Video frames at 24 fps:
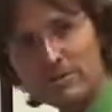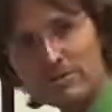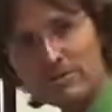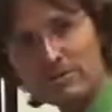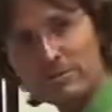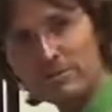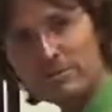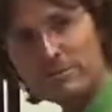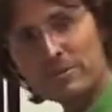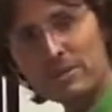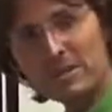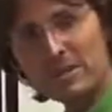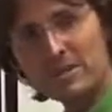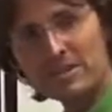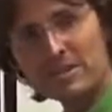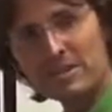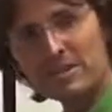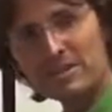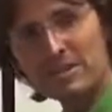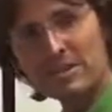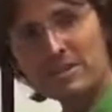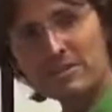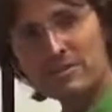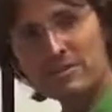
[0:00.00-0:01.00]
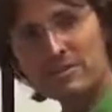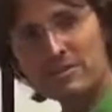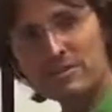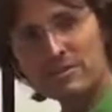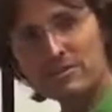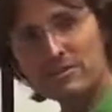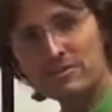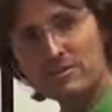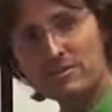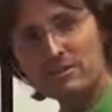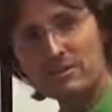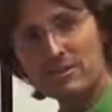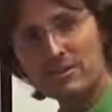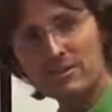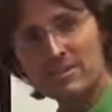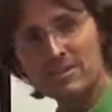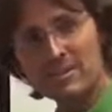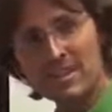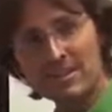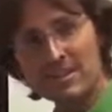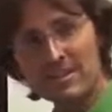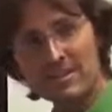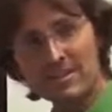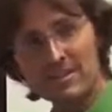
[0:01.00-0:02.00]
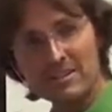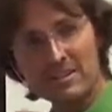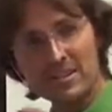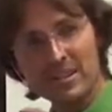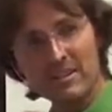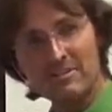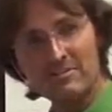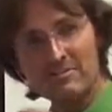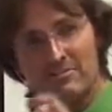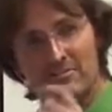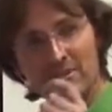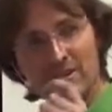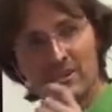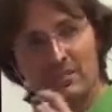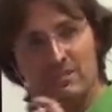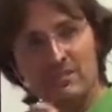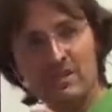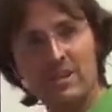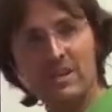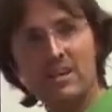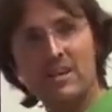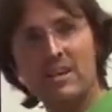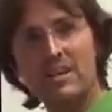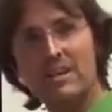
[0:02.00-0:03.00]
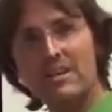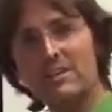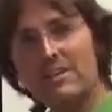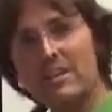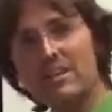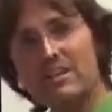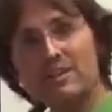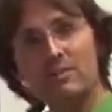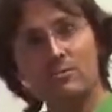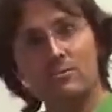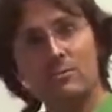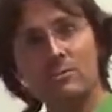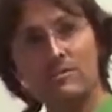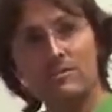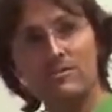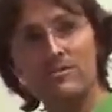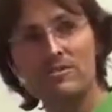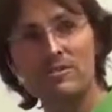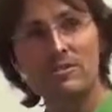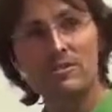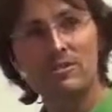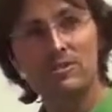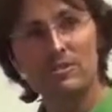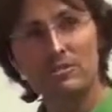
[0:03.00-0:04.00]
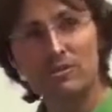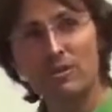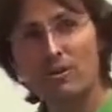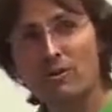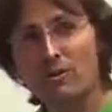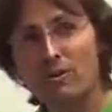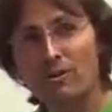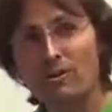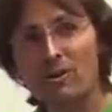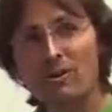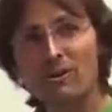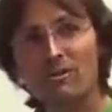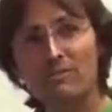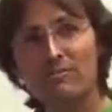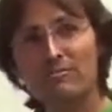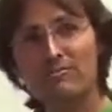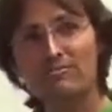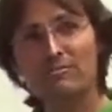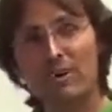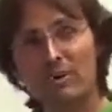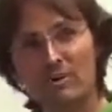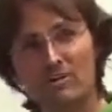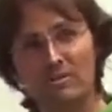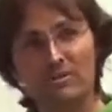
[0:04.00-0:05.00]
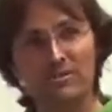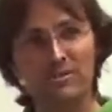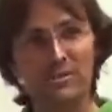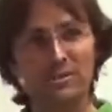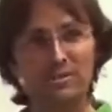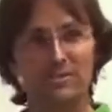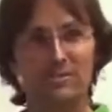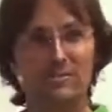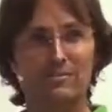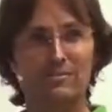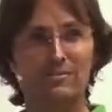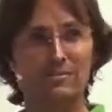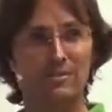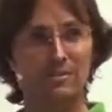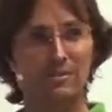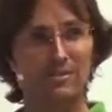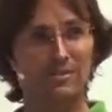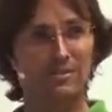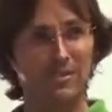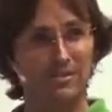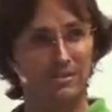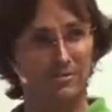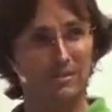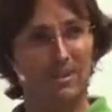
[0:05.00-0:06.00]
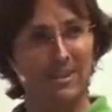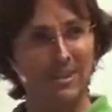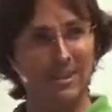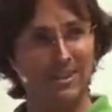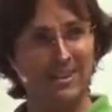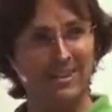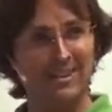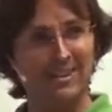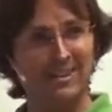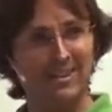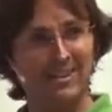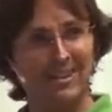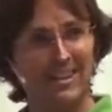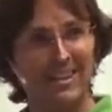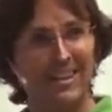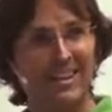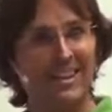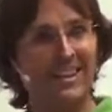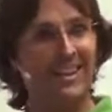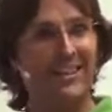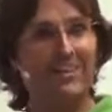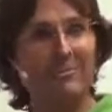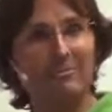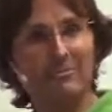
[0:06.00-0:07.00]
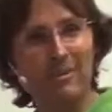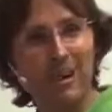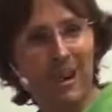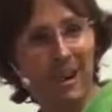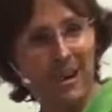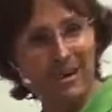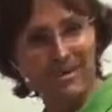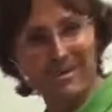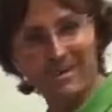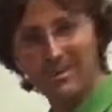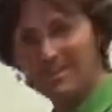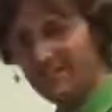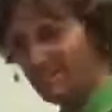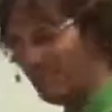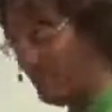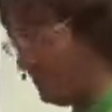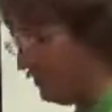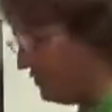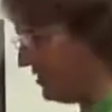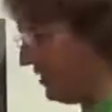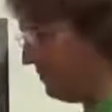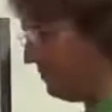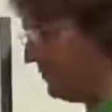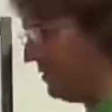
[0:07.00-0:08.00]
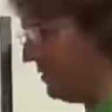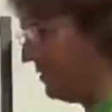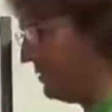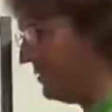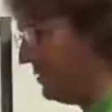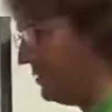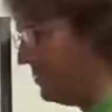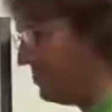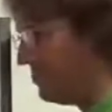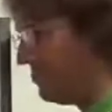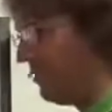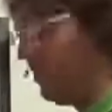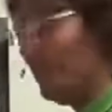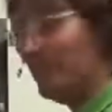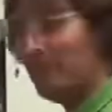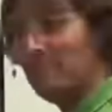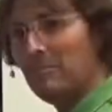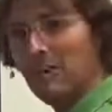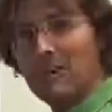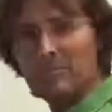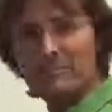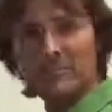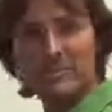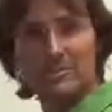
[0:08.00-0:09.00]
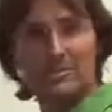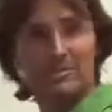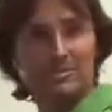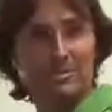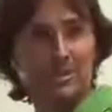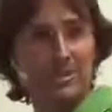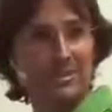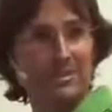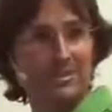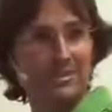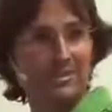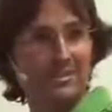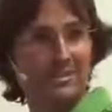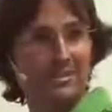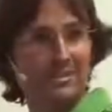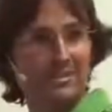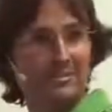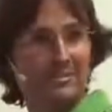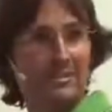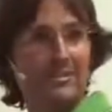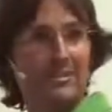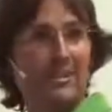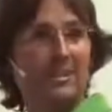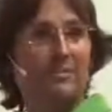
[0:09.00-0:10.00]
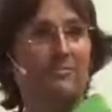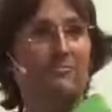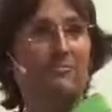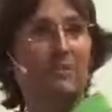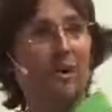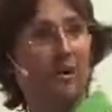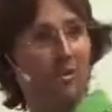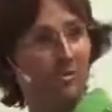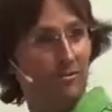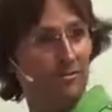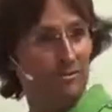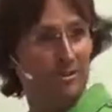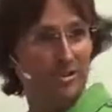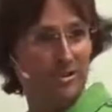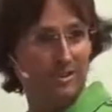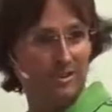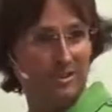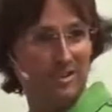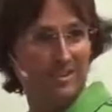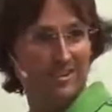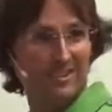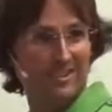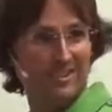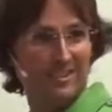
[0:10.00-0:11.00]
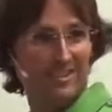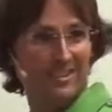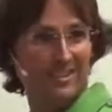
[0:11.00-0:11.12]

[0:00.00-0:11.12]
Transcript: emotional preconditioning caused you to then feel that it was your fault that you feel this way, rather than something that Sai might be doing that involved you.